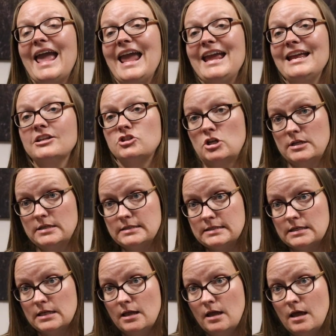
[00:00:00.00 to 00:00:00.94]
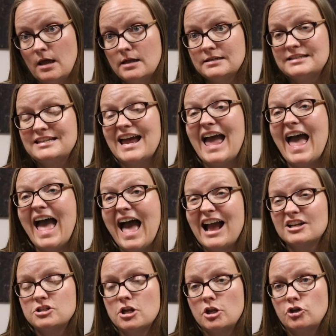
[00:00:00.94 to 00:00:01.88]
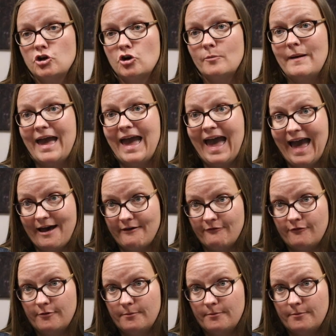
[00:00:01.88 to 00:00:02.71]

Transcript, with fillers: agent to act on your behalf.